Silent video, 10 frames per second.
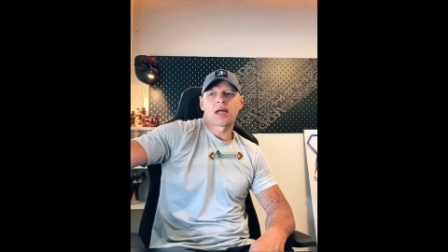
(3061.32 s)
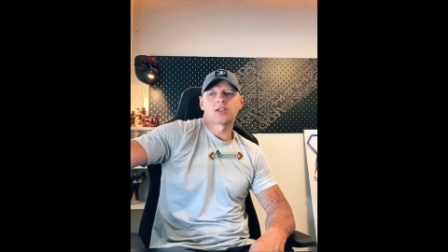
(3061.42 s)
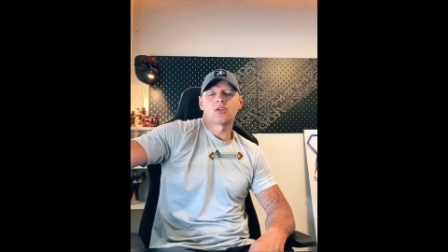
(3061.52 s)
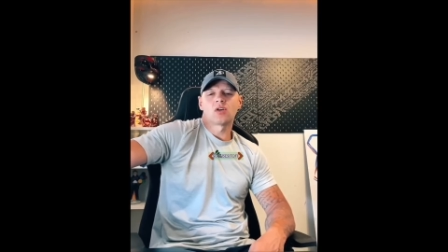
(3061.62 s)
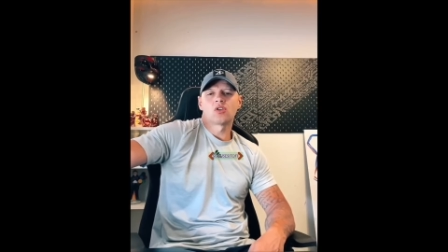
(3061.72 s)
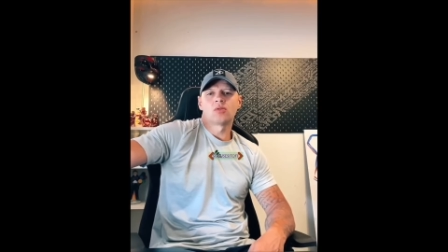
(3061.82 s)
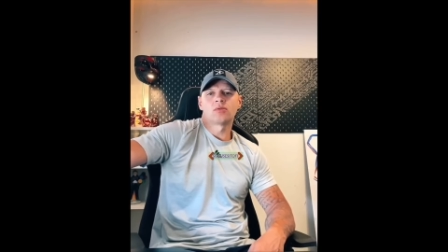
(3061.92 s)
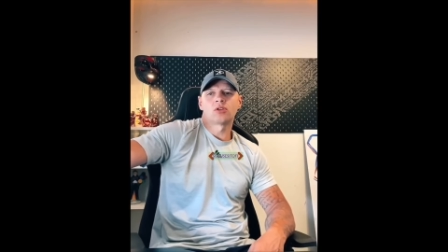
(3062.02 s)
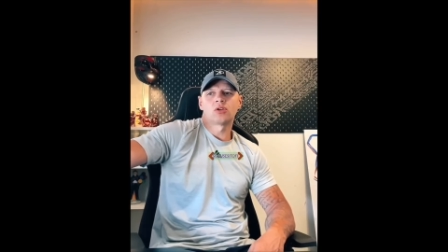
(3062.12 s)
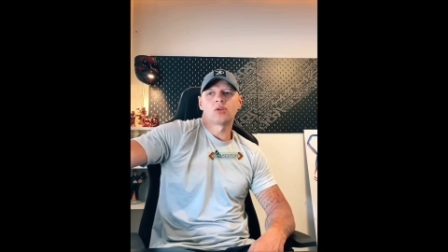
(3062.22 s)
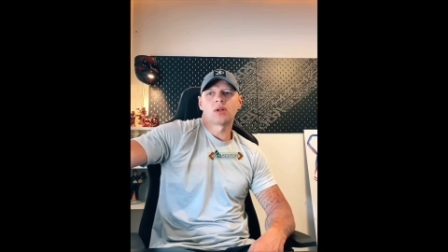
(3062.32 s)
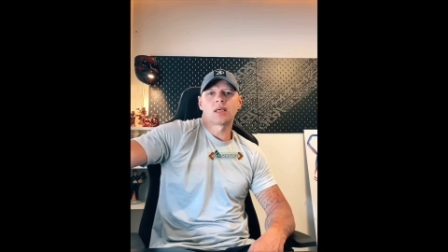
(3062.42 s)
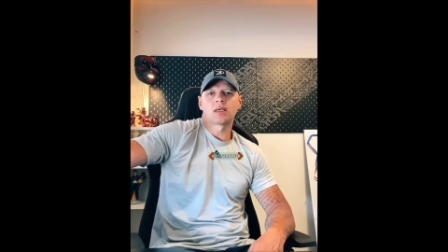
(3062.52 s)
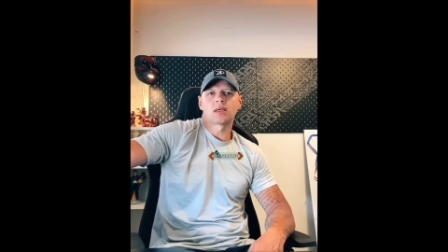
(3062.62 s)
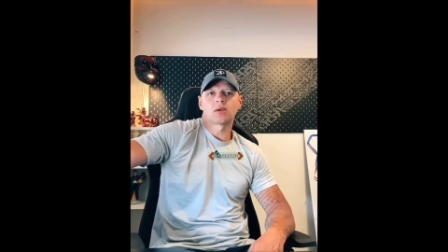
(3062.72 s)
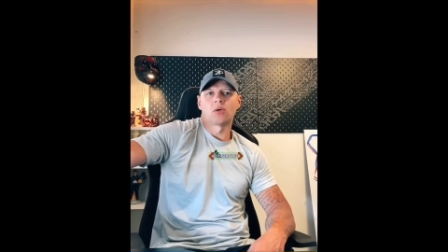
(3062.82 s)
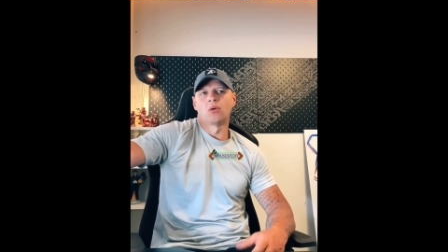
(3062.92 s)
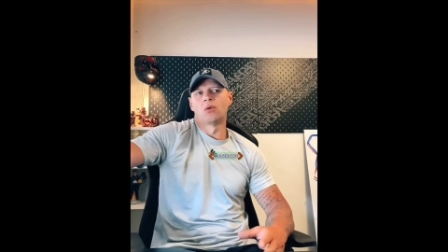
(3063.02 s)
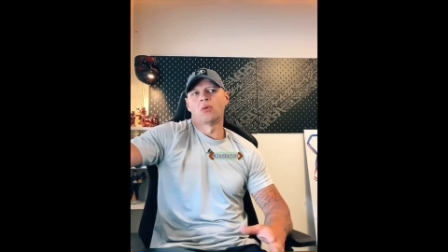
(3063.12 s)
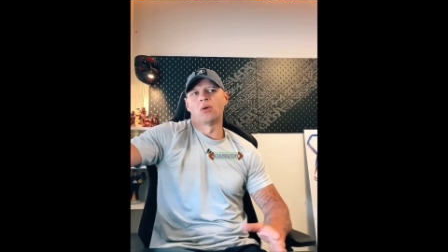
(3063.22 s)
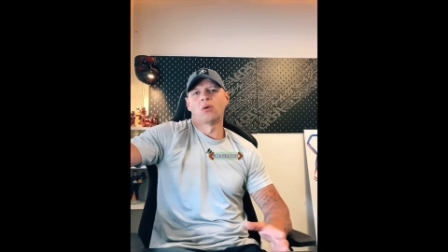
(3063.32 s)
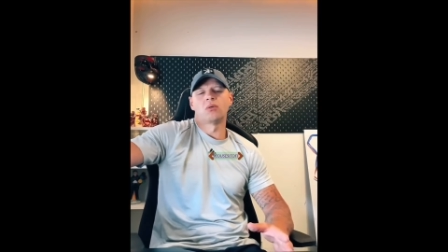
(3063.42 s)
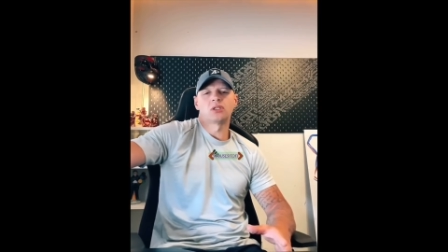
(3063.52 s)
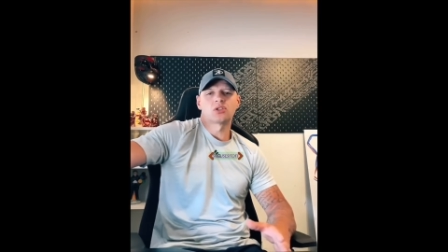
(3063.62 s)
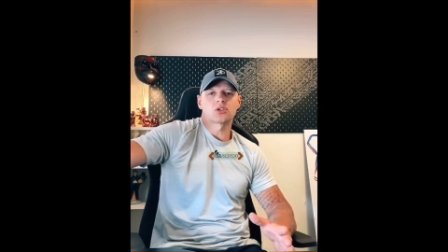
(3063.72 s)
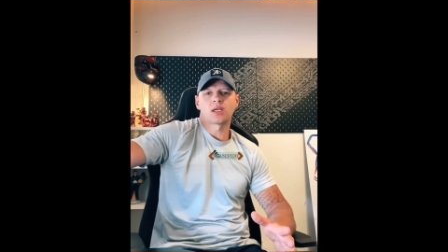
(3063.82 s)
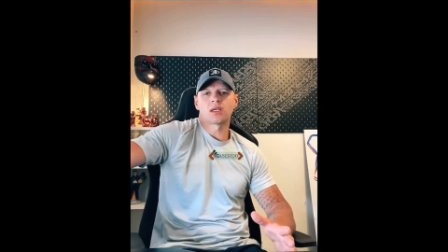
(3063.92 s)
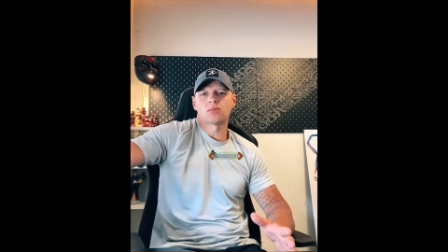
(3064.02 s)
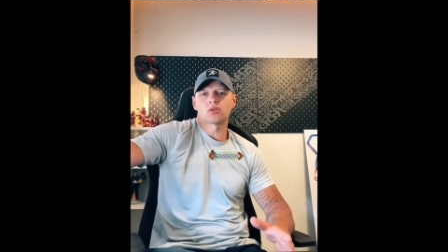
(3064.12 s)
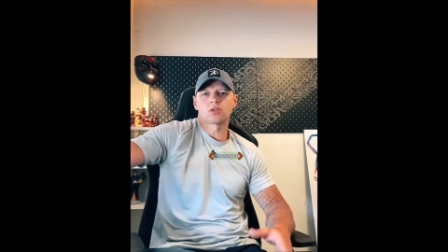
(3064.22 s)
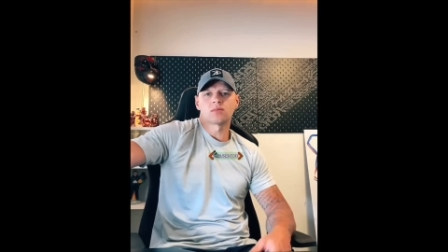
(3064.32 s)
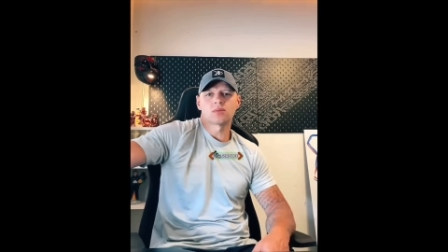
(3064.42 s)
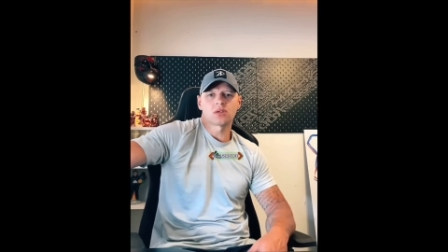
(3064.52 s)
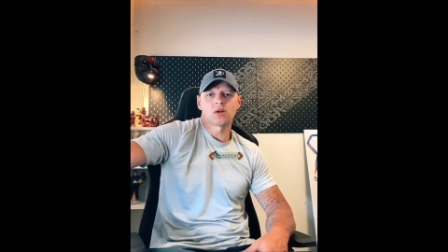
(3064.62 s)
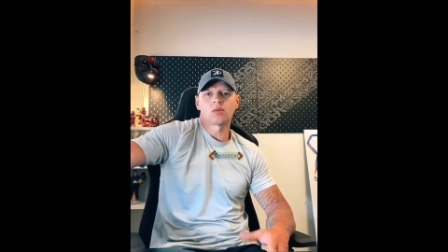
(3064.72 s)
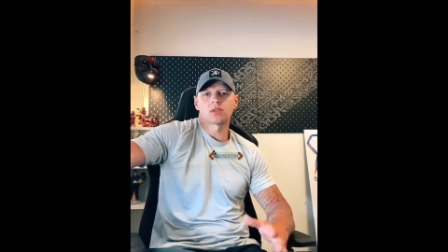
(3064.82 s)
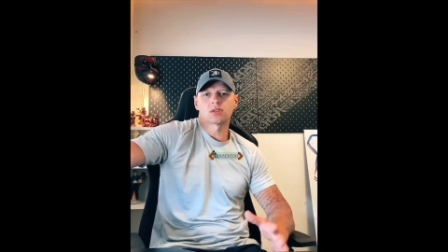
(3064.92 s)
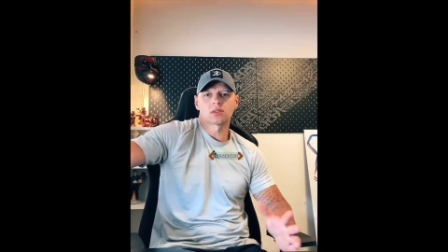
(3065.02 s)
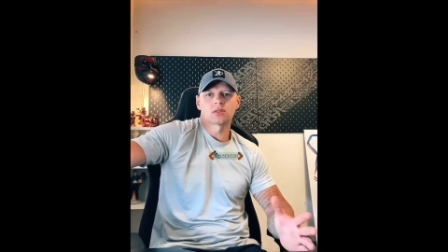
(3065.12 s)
and it's not coming through like, oh, he's just hating Muslims. You know,